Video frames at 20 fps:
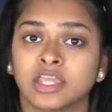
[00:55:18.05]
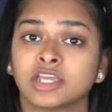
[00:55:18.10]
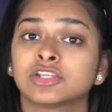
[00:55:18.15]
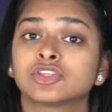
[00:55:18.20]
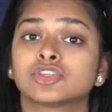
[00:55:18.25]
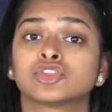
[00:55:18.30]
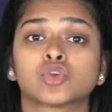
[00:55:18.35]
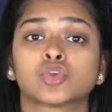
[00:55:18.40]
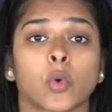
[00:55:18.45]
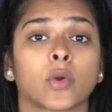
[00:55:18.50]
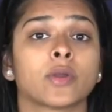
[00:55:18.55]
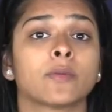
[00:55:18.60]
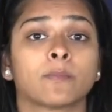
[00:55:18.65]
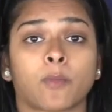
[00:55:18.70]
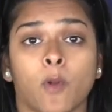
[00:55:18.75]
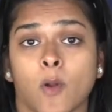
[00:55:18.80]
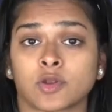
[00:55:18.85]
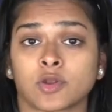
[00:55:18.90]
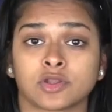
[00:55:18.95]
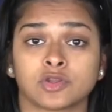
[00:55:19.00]
It is so
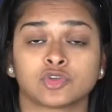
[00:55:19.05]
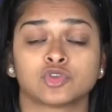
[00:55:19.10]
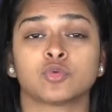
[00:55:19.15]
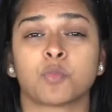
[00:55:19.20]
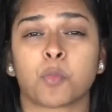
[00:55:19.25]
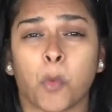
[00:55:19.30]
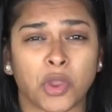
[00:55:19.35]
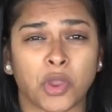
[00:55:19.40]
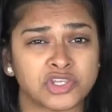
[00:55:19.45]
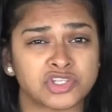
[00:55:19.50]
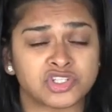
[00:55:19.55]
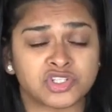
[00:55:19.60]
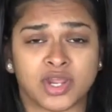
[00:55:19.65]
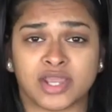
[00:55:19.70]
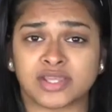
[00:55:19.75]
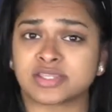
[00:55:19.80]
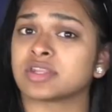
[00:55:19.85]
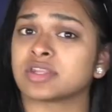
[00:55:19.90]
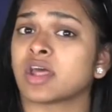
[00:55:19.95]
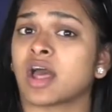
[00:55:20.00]
important to
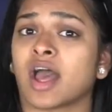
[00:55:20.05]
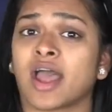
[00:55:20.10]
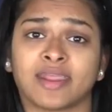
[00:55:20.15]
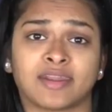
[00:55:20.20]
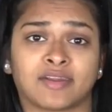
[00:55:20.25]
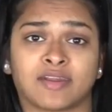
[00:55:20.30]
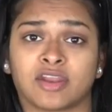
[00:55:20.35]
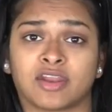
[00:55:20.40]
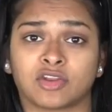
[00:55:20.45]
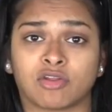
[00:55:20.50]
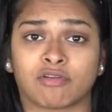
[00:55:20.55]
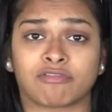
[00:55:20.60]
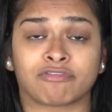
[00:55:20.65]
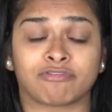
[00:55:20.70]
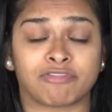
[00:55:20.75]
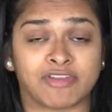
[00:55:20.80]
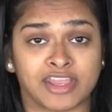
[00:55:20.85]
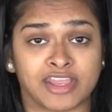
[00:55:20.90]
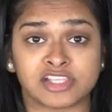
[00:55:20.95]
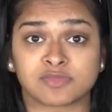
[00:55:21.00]
moisturize and hydrate your
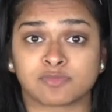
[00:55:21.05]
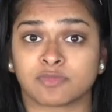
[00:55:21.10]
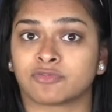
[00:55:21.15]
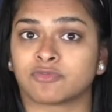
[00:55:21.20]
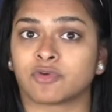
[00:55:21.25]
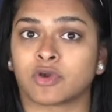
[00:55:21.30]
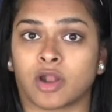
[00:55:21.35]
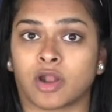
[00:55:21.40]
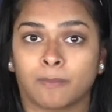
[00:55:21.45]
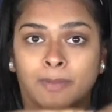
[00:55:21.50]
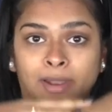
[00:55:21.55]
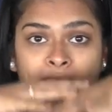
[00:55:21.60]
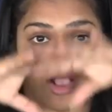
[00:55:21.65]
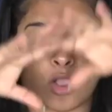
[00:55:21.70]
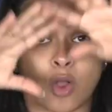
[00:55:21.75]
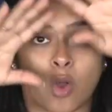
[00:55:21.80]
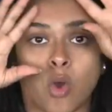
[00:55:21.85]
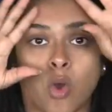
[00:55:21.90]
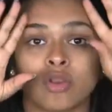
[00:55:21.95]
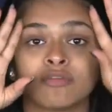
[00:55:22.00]
face before
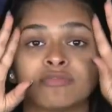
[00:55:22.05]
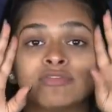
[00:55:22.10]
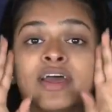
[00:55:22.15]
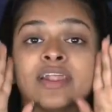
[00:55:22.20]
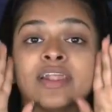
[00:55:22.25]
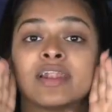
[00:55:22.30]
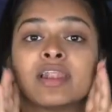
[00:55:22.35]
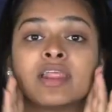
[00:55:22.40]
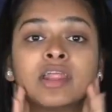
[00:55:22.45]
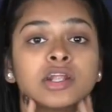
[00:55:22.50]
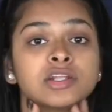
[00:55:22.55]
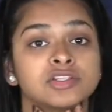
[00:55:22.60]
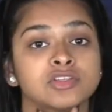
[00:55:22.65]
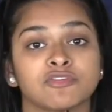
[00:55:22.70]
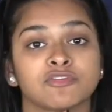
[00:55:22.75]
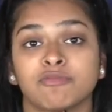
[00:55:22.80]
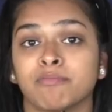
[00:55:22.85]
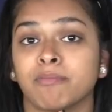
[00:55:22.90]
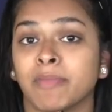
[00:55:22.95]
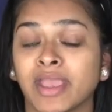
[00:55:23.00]
applying all of that layers
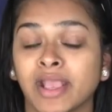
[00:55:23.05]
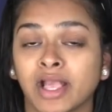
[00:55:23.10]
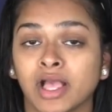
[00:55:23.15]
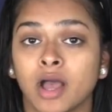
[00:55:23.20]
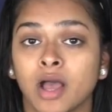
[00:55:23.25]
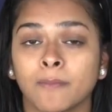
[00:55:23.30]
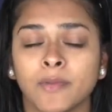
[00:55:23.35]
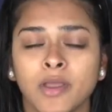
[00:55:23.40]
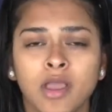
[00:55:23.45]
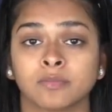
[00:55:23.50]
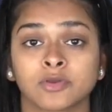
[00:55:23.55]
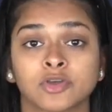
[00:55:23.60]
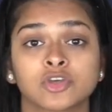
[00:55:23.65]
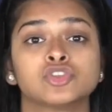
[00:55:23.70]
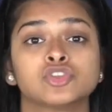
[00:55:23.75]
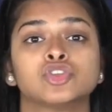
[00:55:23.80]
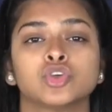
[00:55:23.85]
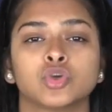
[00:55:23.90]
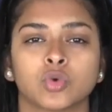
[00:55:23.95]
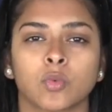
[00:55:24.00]
of makeup,
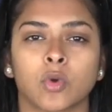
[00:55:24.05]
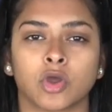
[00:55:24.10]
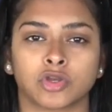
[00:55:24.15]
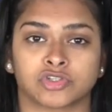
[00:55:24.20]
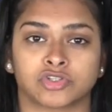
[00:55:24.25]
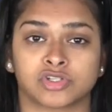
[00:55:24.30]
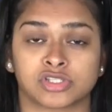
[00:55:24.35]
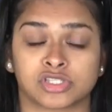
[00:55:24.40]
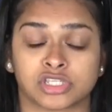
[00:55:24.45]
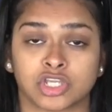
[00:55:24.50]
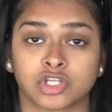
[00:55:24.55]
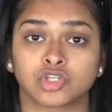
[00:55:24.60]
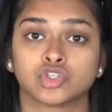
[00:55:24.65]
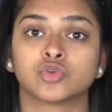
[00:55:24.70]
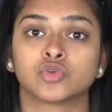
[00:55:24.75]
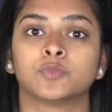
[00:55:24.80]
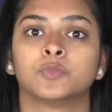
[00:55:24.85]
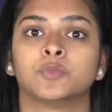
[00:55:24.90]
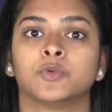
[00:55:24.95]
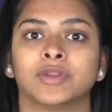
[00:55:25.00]
because you want your skin
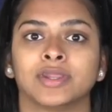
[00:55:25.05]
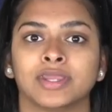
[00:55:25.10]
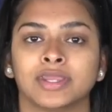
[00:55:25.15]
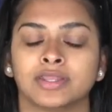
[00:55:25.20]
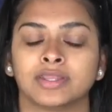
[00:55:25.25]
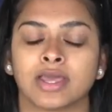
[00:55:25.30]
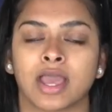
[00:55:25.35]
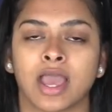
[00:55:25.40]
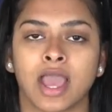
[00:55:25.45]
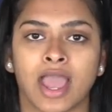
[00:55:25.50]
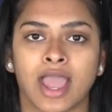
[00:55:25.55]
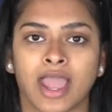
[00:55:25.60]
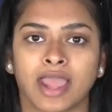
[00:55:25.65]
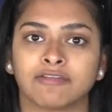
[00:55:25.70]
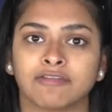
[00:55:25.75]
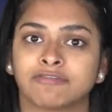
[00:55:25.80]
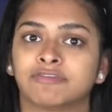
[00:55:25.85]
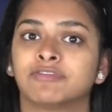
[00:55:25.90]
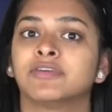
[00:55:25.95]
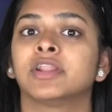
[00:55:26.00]
to breathe
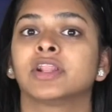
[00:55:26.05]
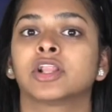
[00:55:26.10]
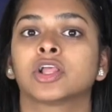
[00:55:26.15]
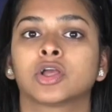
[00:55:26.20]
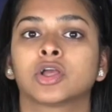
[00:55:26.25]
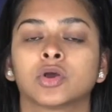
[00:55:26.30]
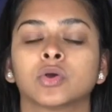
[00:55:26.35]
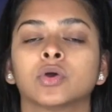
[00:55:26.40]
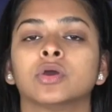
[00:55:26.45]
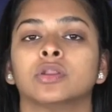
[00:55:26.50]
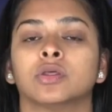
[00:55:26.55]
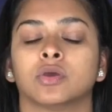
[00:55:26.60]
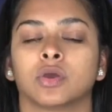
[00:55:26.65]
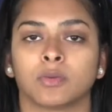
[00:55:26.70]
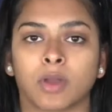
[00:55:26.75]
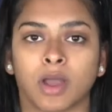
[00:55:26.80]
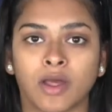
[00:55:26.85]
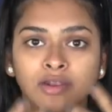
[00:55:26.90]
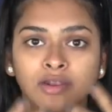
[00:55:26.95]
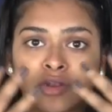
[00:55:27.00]
and feel good
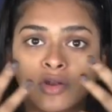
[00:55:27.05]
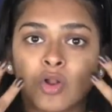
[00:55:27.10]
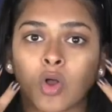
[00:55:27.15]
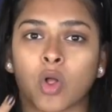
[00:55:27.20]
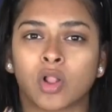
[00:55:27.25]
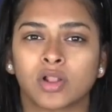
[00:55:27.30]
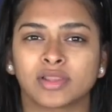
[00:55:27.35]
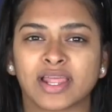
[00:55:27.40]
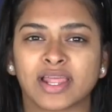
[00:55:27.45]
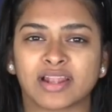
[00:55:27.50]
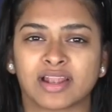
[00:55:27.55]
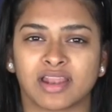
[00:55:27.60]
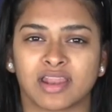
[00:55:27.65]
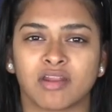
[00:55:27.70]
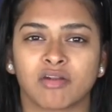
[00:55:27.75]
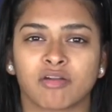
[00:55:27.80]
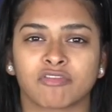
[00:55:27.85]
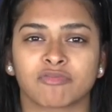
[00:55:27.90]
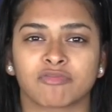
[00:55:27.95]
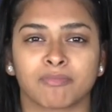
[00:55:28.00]
under all that
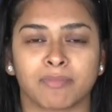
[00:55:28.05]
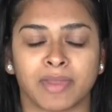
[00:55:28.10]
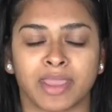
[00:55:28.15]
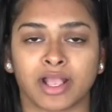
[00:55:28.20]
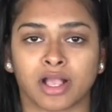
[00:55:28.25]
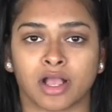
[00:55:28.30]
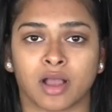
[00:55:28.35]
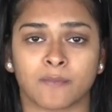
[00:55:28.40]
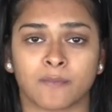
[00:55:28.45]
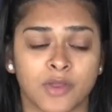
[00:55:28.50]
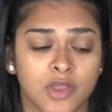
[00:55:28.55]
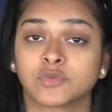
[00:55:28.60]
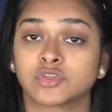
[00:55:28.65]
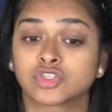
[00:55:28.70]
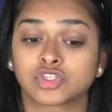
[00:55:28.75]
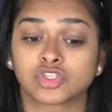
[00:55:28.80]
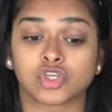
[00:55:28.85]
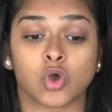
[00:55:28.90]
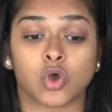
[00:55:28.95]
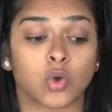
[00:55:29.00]
layer of makeup.
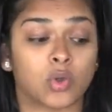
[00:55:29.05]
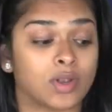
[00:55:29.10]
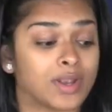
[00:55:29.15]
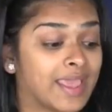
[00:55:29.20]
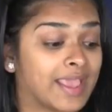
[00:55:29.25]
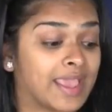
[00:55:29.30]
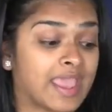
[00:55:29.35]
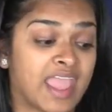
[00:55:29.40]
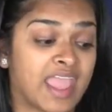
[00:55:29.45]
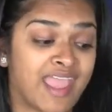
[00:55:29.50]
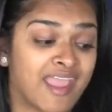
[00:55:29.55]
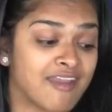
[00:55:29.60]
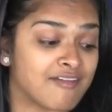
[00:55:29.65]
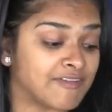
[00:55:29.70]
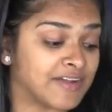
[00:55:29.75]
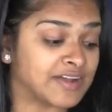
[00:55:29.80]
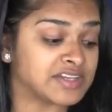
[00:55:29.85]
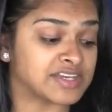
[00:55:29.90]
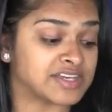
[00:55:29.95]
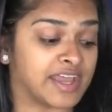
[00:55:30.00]
So like
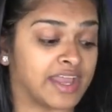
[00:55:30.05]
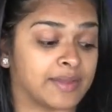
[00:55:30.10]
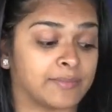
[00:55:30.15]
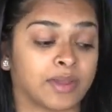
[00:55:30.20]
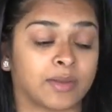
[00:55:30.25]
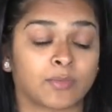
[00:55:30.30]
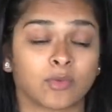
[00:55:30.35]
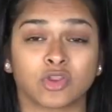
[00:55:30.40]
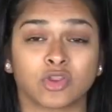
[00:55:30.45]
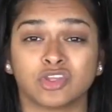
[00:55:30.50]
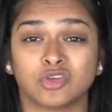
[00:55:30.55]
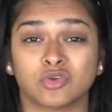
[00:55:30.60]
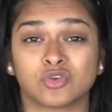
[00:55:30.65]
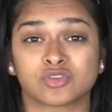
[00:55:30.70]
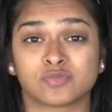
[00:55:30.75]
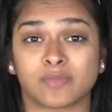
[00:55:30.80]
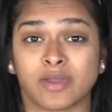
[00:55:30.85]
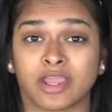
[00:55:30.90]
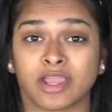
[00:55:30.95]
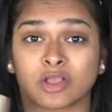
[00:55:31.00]
every time I'm going to
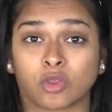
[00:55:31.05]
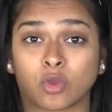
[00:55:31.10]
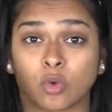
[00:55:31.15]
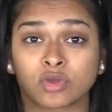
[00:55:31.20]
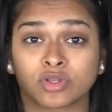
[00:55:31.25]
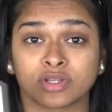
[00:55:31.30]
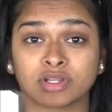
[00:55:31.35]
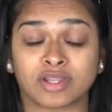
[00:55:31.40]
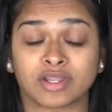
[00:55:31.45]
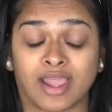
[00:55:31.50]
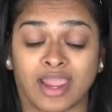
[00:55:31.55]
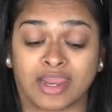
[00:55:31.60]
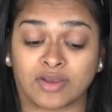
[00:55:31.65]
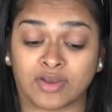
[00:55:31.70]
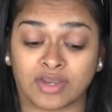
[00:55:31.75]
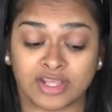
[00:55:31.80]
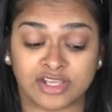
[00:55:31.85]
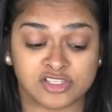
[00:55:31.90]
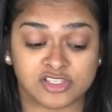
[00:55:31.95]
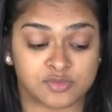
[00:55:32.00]
use my coconut
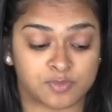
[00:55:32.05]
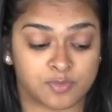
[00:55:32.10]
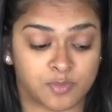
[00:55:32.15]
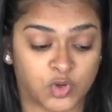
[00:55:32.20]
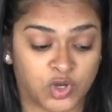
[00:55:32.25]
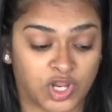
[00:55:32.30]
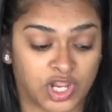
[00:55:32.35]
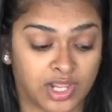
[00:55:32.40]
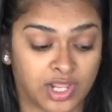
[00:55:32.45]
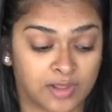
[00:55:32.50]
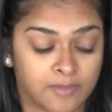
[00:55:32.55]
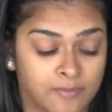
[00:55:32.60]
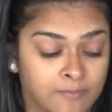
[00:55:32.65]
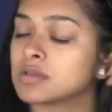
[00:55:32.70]
hydrating spray.